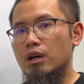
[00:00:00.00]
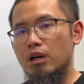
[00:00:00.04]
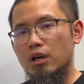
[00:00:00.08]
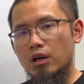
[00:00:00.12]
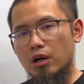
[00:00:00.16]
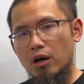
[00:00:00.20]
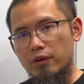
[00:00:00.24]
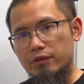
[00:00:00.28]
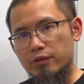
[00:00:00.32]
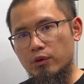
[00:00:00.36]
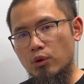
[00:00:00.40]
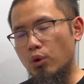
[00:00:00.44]

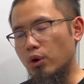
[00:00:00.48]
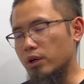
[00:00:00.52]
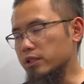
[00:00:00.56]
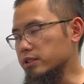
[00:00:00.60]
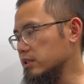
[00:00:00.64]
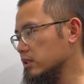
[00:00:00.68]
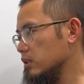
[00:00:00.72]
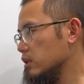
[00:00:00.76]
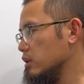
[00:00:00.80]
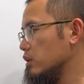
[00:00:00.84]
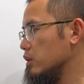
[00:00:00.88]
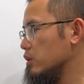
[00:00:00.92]
Of
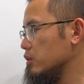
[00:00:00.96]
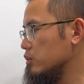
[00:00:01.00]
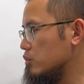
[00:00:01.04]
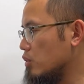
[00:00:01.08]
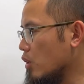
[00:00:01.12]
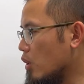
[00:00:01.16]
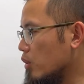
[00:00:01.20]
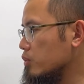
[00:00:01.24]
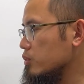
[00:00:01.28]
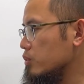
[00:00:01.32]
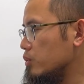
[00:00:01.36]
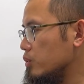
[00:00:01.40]
course,
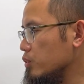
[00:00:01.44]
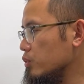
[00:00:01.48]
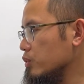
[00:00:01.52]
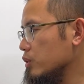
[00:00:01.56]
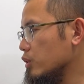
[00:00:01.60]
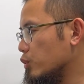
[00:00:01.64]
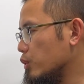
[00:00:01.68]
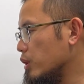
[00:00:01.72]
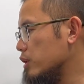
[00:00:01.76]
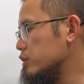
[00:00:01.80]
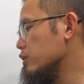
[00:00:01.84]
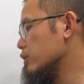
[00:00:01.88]
don't do the
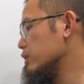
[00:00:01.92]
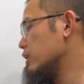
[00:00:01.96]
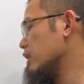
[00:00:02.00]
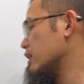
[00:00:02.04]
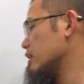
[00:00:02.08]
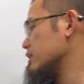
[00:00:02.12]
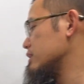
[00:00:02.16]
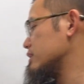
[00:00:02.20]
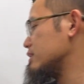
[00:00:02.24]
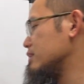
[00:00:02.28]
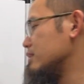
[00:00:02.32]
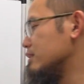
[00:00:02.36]
ratio
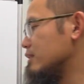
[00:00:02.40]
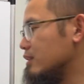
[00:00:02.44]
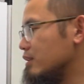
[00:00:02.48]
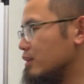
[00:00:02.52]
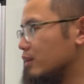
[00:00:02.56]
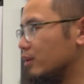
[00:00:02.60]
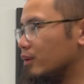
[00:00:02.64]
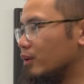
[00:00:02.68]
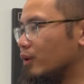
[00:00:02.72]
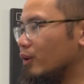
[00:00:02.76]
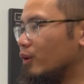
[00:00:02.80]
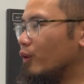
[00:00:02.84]
test
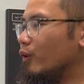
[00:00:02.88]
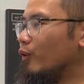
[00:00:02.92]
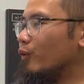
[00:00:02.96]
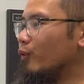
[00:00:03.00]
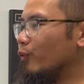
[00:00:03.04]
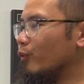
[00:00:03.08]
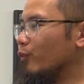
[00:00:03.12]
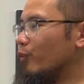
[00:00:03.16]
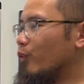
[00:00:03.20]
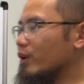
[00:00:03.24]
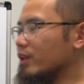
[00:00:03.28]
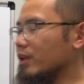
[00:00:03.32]

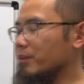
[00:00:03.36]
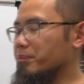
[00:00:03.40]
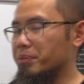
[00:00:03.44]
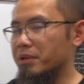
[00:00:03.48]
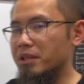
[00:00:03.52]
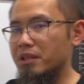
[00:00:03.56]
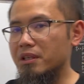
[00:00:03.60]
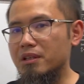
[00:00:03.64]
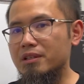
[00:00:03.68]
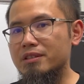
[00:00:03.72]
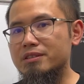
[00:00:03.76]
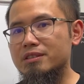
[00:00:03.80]
for the
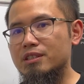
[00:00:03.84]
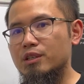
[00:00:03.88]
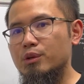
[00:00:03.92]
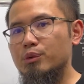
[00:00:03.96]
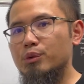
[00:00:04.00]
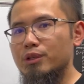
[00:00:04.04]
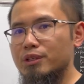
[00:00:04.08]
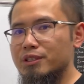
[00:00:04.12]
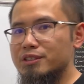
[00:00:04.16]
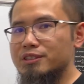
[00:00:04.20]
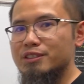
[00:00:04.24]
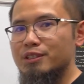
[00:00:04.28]
P
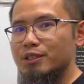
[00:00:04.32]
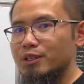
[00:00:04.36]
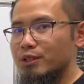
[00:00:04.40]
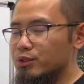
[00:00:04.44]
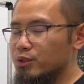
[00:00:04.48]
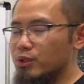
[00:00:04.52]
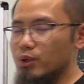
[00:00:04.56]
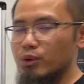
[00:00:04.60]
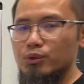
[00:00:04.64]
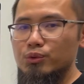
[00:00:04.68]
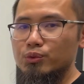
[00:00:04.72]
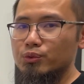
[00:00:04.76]
series.
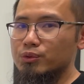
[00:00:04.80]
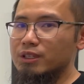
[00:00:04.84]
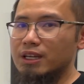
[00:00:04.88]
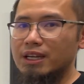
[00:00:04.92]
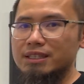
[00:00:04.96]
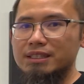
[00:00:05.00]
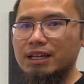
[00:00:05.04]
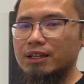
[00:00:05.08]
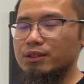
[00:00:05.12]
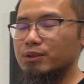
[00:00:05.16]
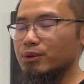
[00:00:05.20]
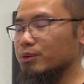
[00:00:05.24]
Don't do
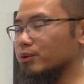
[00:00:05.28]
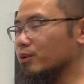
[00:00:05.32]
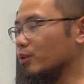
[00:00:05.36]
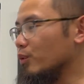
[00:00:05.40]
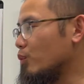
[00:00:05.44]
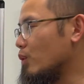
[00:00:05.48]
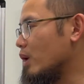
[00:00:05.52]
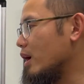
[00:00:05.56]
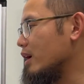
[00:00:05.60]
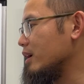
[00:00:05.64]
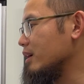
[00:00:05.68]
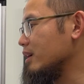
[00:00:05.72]
that. I don't know
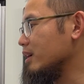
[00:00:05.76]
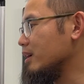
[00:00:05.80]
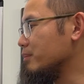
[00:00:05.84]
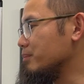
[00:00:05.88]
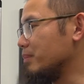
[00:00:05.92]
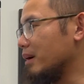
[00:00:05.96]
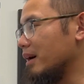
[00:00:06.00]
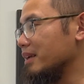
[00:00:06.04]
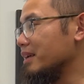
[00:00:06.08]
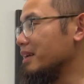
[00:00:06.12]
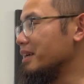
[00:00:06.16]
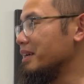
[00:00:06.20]
why,
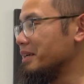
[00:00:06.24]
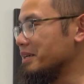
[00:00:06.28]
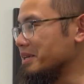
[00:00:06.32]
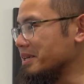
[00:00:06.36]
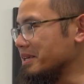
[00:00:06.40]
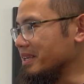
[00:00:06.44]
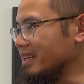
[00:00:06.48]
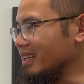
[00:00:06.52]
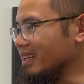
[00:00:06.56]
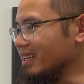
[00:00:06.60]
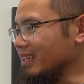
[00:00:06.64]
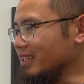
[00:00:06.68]
but
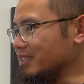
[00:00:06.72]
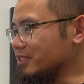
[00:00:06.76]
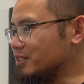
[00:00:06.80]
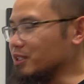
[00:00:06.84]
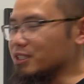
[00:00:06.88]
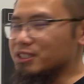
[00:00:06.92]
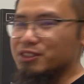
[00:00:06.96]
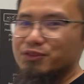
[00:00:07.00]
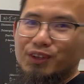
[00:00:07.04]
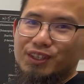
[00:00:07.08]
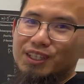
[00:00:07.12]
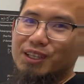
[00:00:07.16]
it's
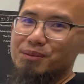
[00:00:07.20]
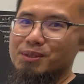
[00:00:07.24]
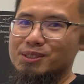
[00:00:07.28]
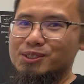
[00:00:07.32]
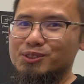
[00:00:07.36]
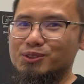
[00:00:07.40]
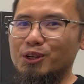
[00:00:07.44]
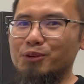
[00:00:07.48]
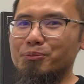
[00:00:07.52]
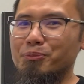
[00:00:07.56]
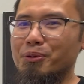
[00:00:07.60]
just for demonstrate